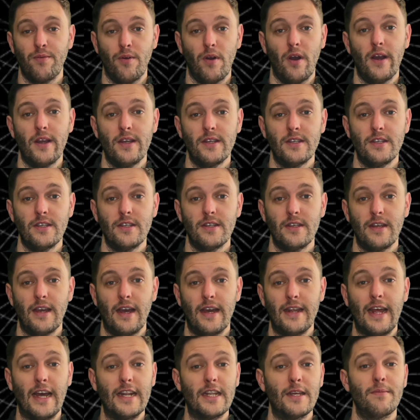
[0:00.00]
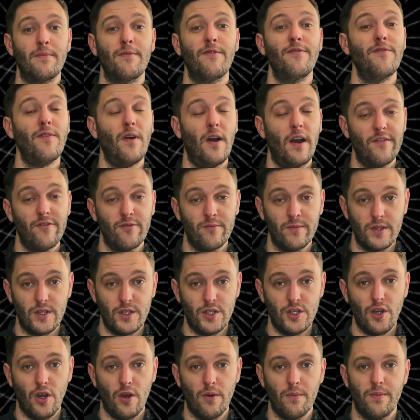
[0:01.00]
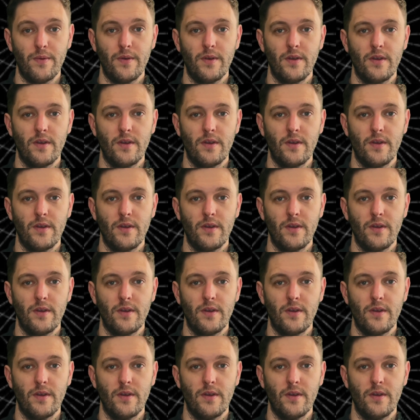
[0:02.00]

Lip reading: Price and had him fired from his job,